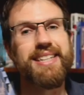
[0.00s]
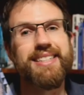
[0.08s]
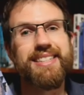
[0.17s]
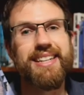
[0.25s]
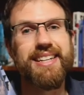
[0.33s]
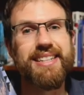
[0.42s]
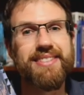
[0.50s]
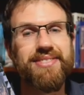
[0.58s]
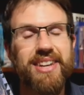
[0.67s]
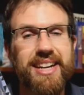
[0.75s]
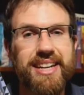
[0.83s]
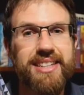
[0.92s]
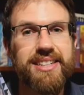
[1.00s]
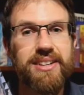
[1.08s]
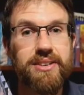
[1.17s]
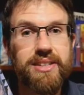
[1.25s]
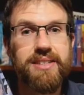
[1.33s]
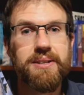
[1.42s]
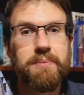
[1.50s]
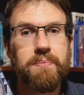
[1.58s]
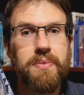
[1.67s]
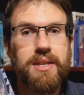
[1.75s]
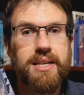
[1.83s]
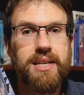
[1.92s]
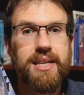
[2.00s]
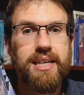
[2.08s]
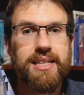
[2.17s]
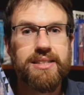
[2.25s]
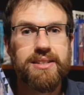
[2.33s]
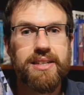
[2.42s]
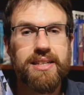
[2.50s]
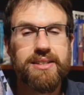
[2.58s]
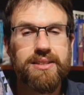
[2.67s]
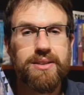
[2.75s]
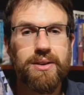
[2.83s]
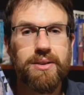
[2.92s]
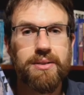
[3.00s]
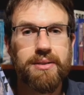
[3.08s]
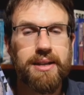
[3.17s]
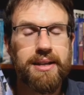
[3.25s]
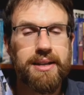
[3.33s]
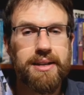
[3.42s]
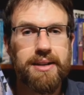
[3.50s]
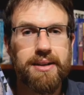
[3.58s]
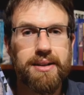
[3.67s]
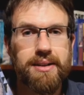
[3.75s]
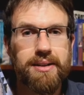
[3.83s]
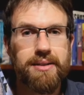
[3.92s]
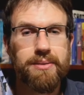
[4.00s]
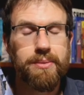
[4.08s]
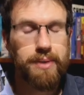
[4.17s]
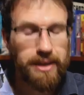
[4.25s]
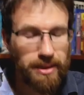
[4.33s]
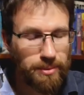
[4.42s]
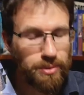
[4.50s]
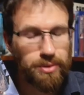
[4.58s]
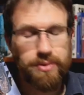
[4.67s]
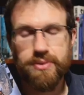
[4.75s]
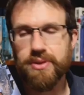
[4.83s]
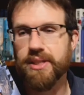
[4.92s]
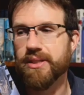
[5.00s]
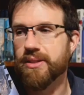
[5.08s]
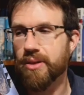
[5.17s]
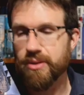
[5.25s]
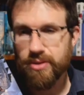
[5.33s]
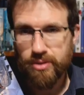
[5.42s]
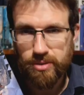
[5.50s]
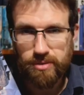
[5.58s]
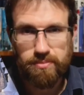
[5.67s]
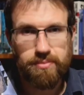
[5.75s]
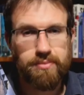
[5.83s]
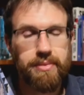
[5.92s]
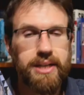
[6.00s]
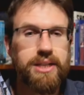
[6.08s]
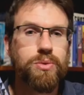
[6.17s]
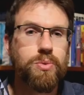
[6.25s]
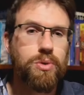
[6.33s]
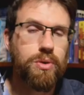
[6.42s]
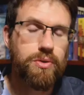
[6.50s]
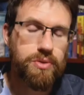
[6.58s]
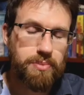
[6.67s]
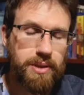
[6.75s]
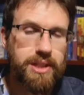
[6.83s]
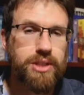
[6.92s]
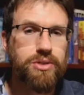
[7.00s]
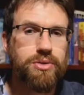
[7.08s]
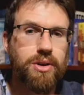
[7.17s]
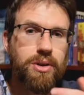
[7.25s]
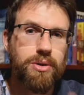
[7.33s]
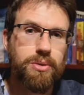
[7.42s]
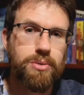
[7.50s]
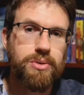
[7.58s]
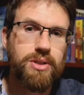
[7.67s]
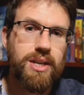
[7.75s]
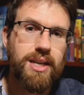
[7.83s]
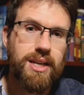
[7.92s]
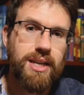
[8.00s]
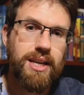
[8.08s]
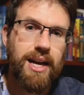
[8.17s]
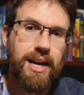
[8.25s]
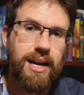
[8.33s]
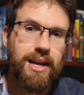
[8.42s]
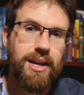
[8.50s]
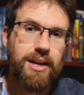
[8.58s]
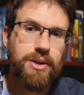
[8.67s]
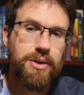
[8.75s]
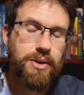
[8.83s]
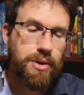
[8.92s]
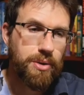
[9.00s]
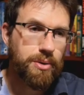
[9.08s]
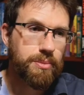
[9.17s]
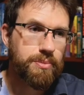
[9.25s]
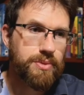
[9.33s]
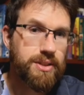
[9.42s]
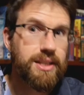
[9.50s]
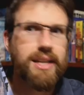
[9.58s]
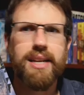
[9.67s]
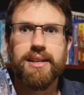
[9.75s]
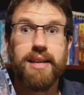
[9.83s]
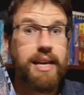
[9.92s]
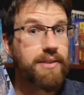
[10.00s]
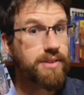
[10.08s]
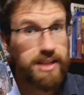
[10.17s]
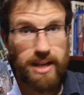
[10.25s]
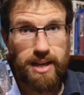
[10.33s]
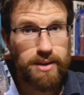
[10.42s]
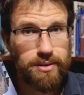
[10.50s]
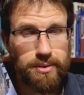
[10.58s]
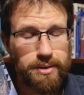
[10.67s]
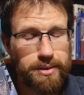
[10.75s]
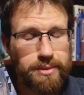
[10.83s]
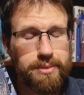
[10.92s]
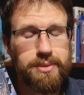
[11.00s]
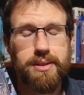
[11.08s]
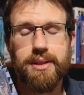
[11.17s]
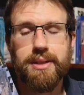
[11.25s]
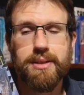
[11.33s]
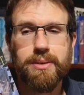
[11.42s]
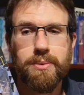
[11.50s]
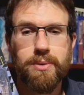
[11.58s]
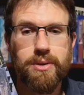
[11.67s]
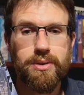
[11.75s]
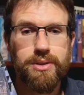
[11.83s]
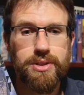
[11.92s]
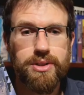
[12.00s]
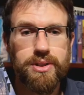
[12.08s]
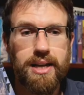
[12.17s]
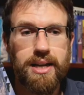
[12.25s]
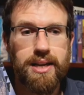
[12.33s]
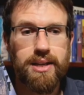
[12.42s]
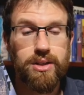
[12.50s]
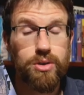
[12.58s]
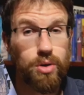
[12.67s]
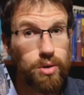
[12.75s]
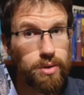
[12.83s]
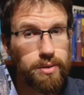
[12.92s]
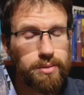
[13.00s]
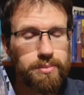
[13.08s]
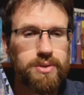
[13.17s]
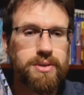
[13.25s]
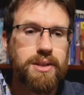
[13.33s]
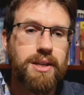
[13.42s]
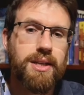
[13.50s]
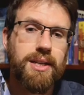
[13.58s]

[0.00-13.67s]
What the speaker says: understanding man, he's got werewolves, he's got many dwarfs, many trolls, gnomes, even gargoyles in the Watch, golems,